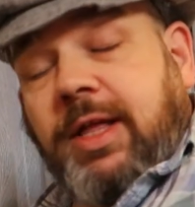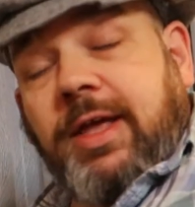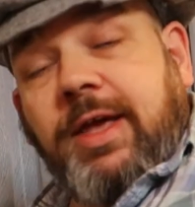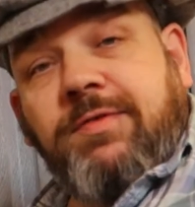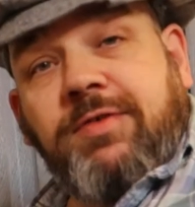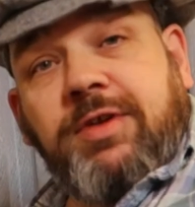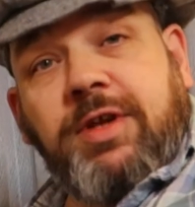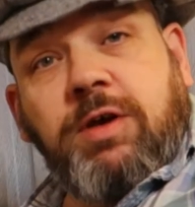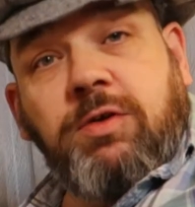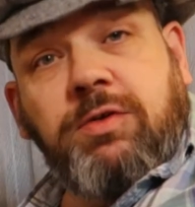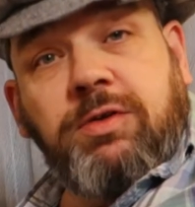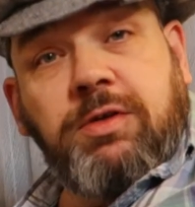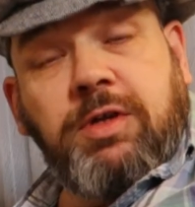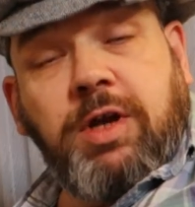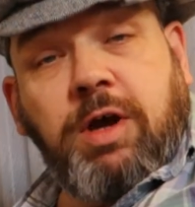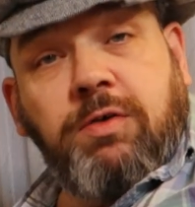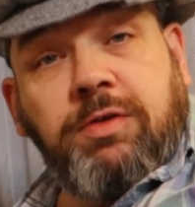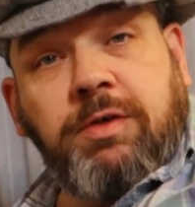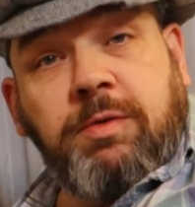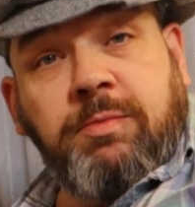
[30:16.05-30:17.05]
If you don't
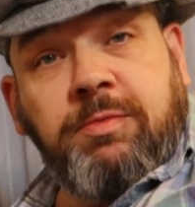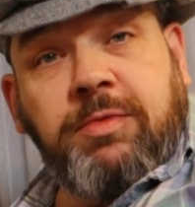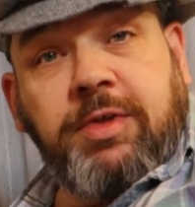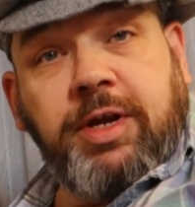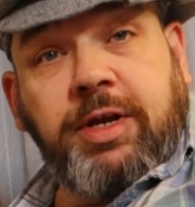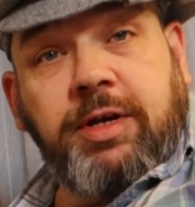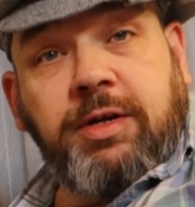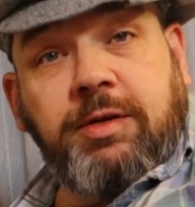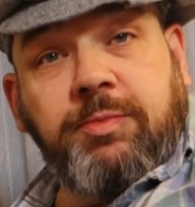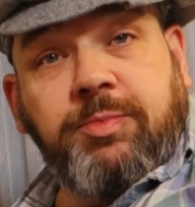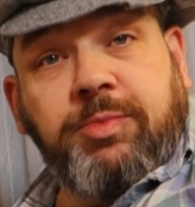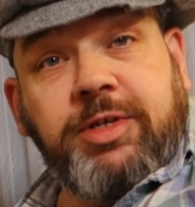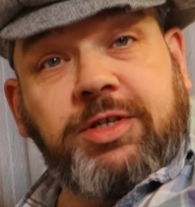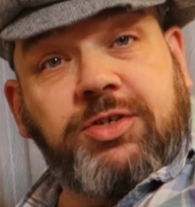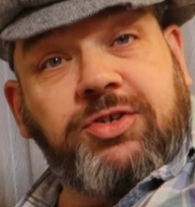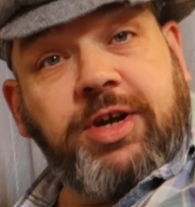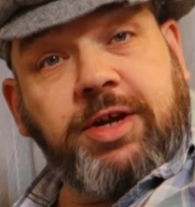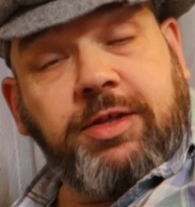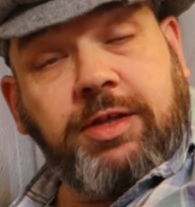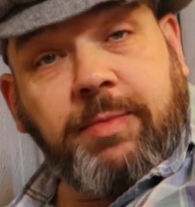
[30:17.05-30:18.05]
know them, then
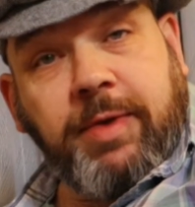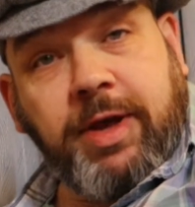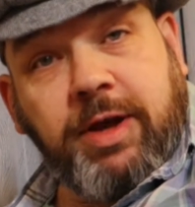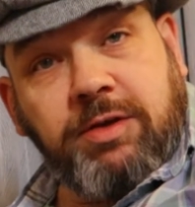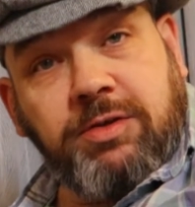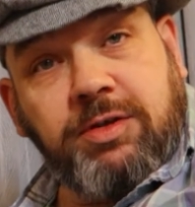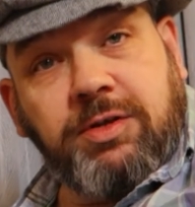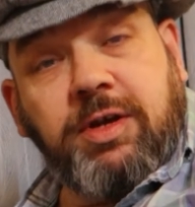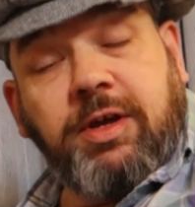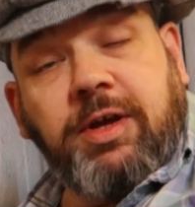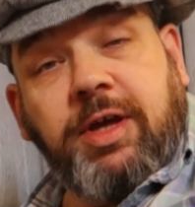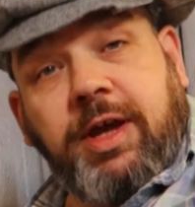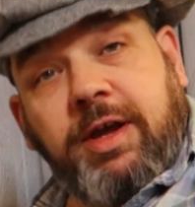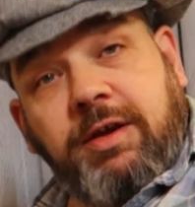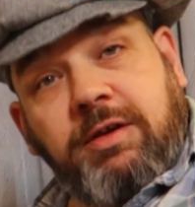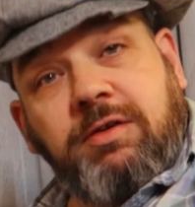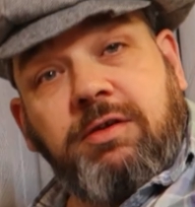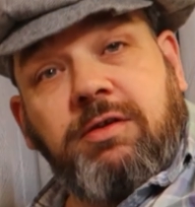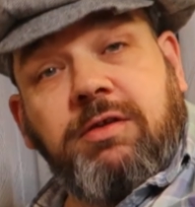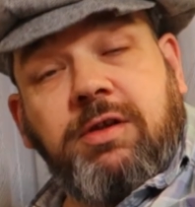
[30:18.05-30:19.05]
please check them out.
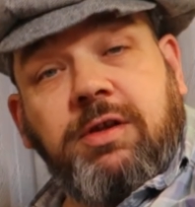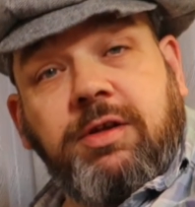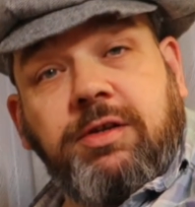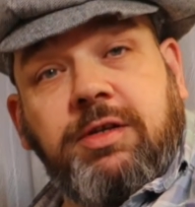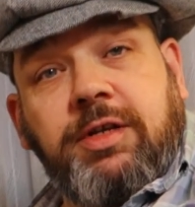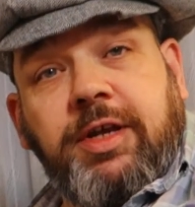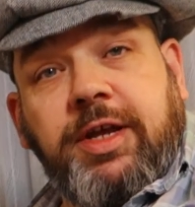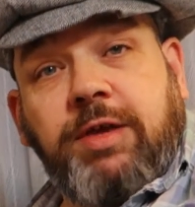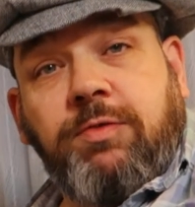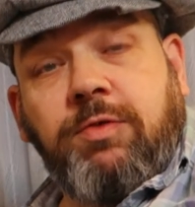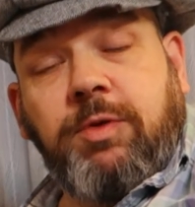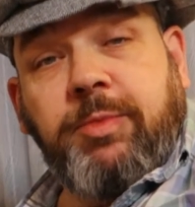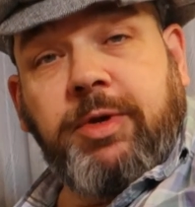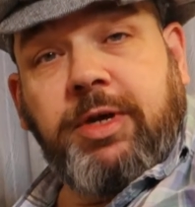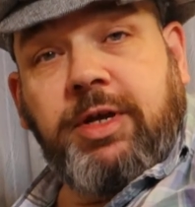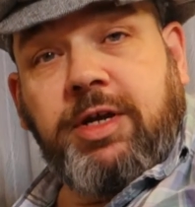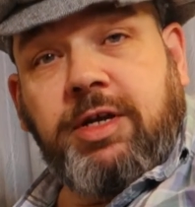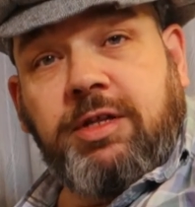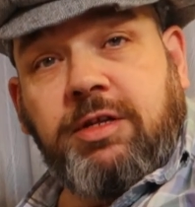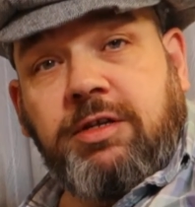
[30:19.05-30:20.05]
Again, link will
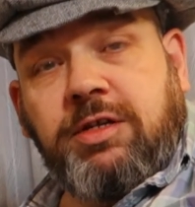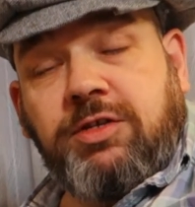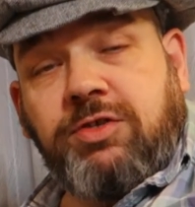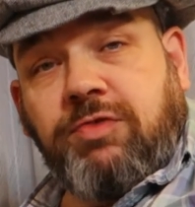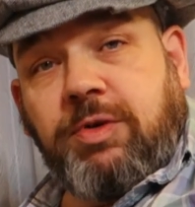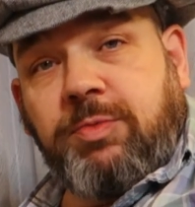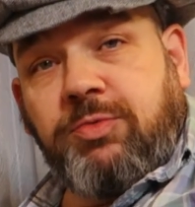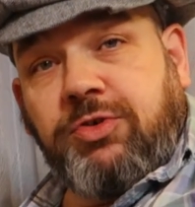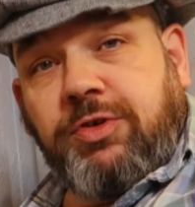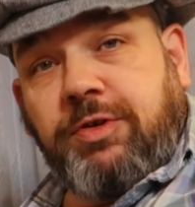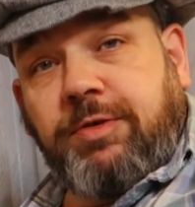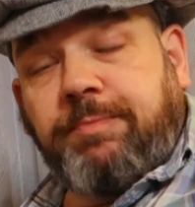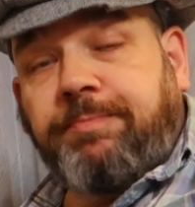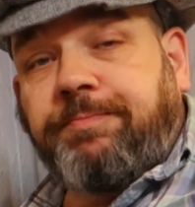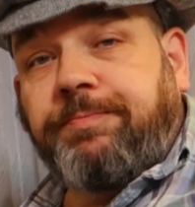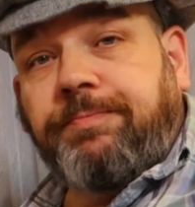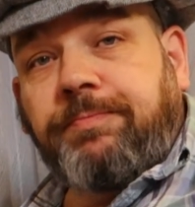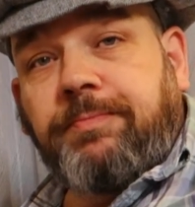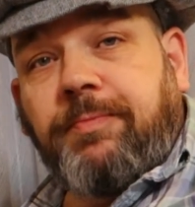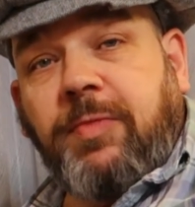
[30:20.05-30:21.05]
be in the description.
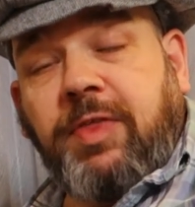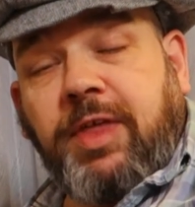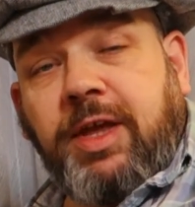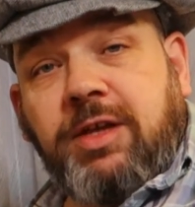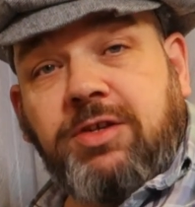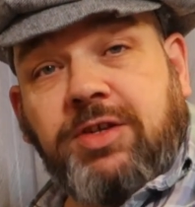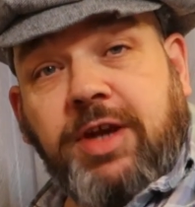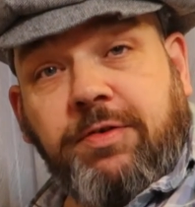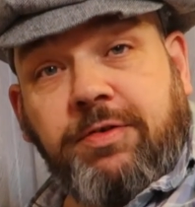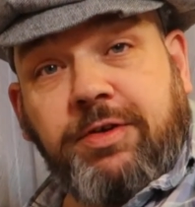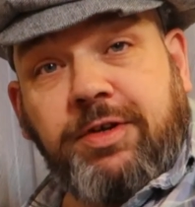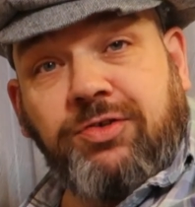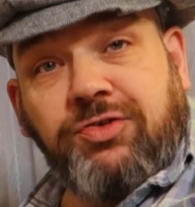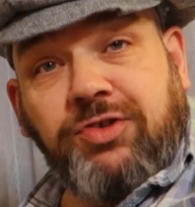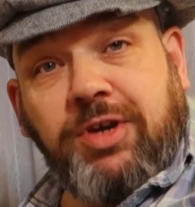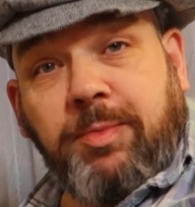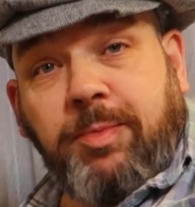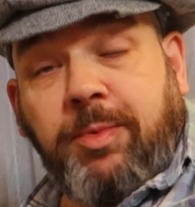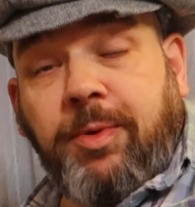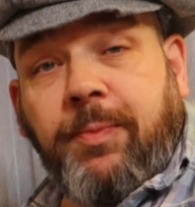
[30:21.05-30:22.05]
Thanks, Aaron and
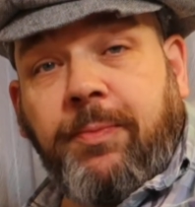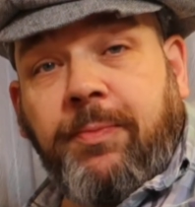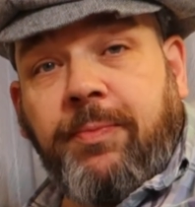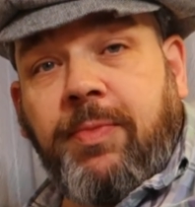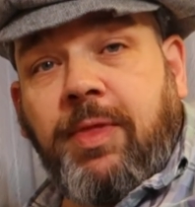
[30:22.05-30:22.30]
Chip.